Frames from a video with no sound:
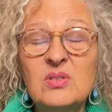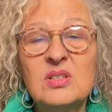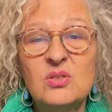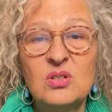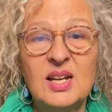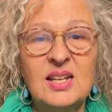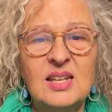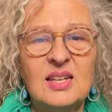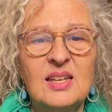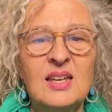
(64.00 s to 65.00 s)
this
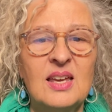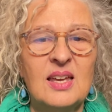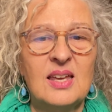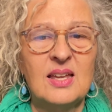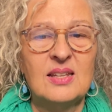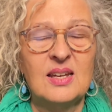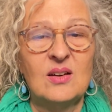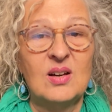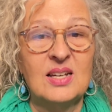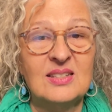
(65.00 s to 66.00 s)
training and
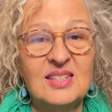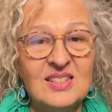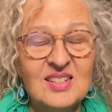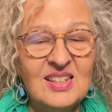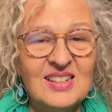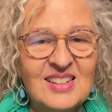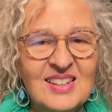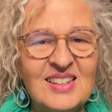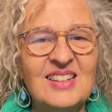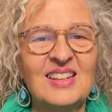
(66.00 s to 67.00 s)
now I teach it.
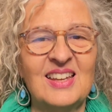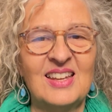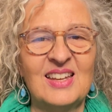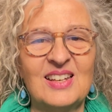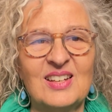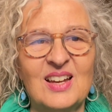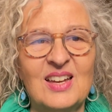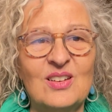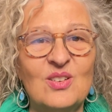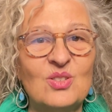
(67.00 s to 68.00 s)
And
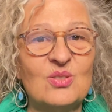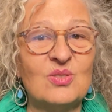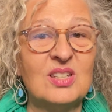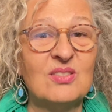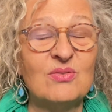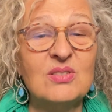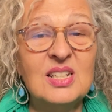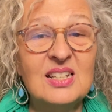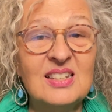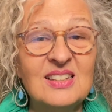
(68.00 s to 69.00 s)
I also give
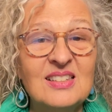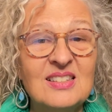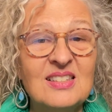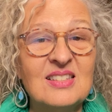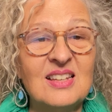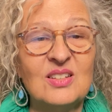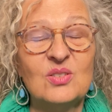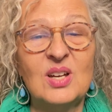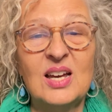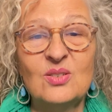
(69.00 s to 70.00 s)
readings, I do
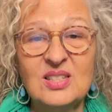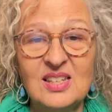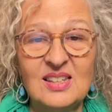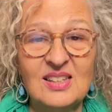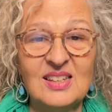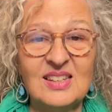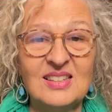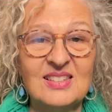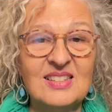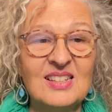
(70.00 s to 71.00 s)
house
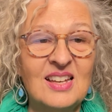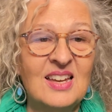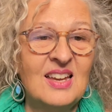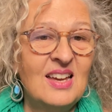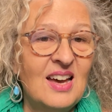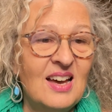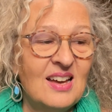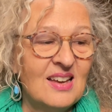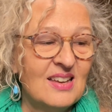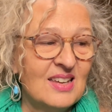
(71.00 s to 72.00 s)
healings,
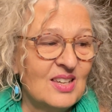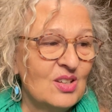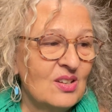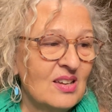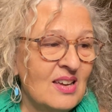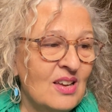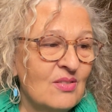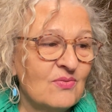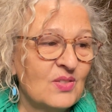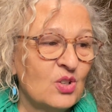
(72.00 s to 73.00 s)
I
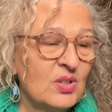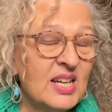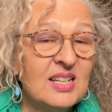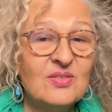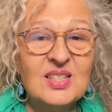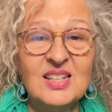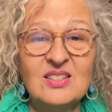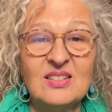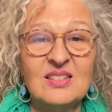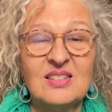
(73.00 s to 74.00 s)
have creative
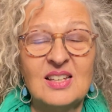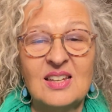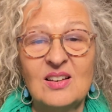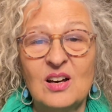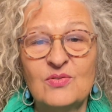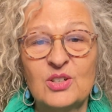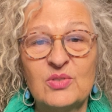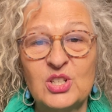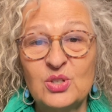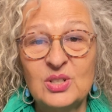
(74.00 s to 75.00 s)
sessions, I offer
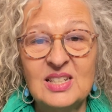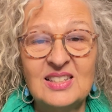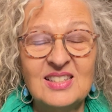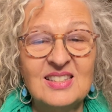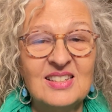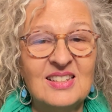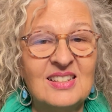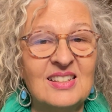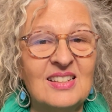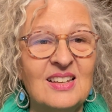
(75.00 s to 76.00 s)
retreats
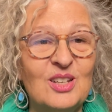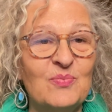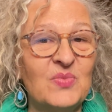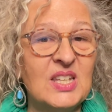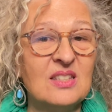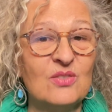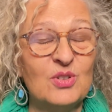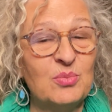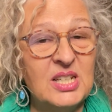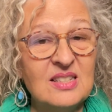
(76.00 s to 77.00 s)
in
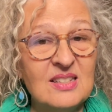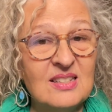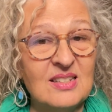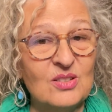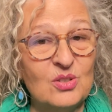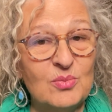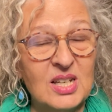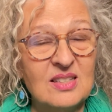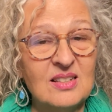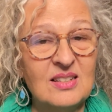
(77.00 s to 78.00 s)
different places in New
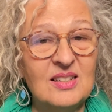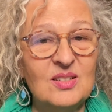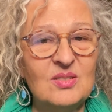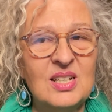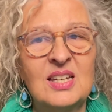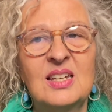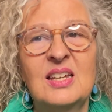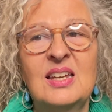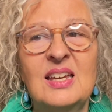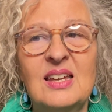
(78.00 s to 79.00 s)
Mexico.
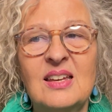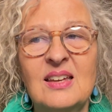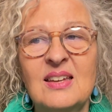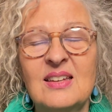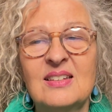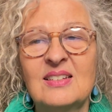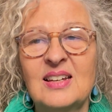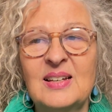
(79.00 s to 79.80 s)
And